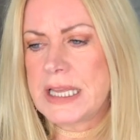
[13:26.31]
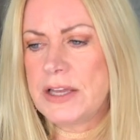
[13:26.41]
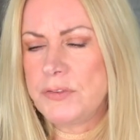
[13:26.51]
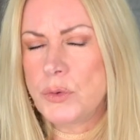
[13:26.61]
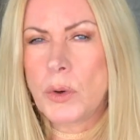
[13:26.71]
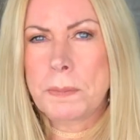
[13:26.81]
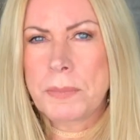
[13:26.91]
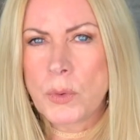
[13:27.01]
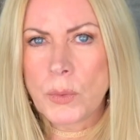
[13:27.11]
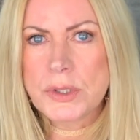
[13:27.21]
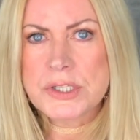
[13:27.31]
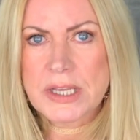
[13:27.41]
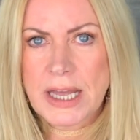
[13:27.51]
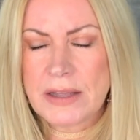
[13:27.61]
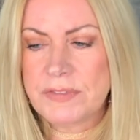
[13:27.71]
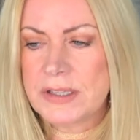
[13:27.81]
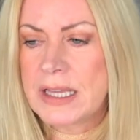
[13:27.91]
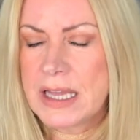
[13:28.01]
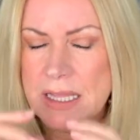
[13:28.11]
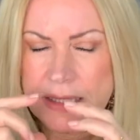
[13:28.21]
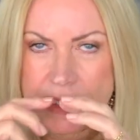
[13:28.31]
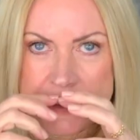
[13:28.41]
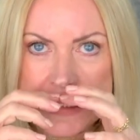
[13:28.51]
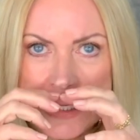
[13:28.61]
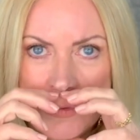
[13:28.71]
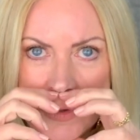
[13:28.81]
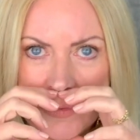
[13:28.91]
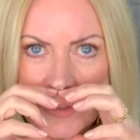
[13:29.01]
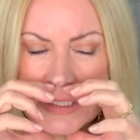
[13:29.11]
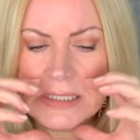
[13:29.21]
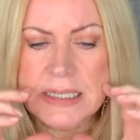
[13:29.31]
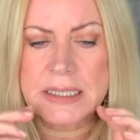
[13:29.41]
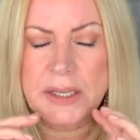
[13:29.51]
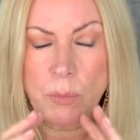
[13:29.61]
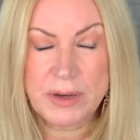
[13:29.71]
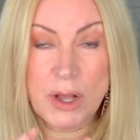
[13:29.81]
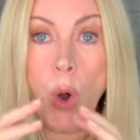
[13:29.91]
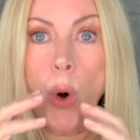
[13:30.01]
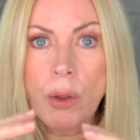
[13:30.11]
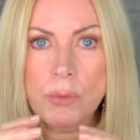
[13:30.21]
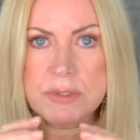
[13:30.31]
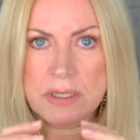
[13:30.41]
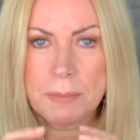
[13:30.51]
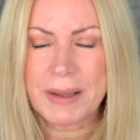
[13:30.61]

If you are prone to having that skin around this area where it oils up,